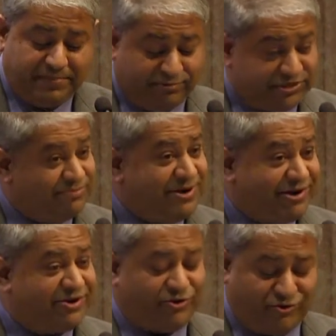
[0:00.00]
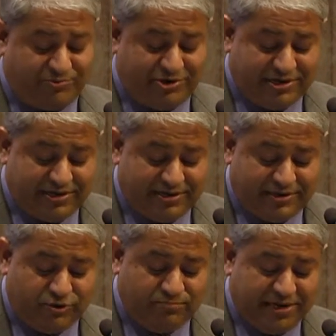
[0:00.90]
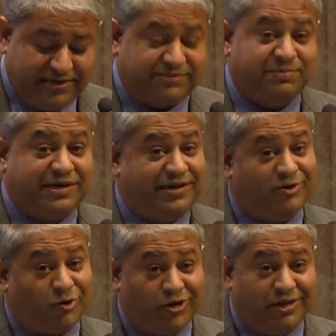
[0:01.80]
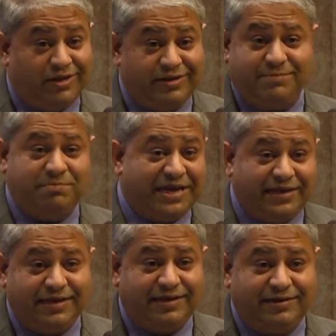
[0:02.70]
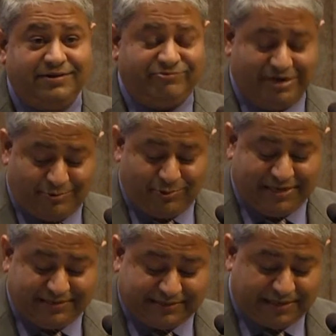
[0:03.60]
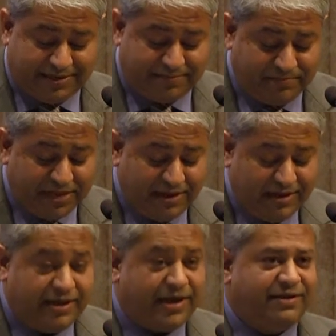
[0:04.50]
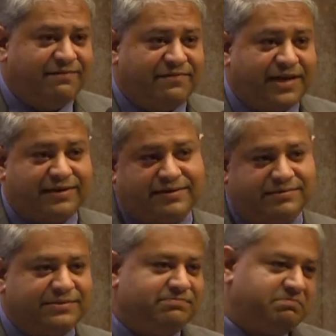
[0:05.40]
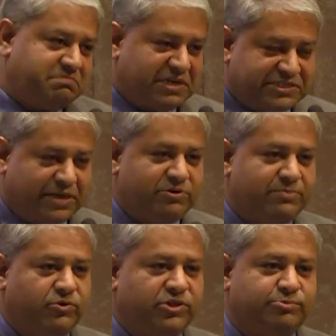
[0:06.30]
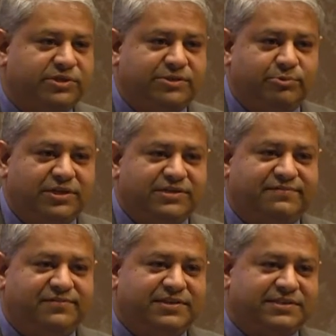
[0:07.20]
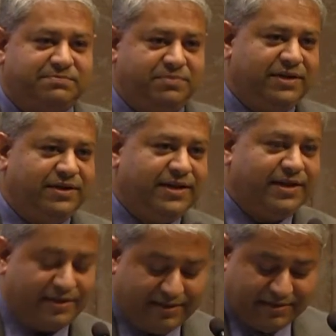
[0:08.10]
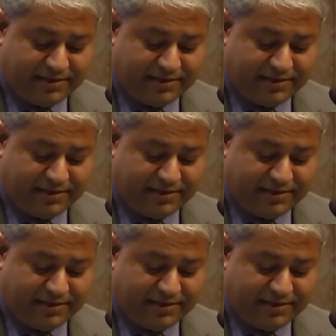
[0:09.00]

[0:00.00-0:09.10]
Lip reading: He was an American entrepreneur who made his money in oil, in banking, in railways, and in fact, by some reports, was the world's first billionaire.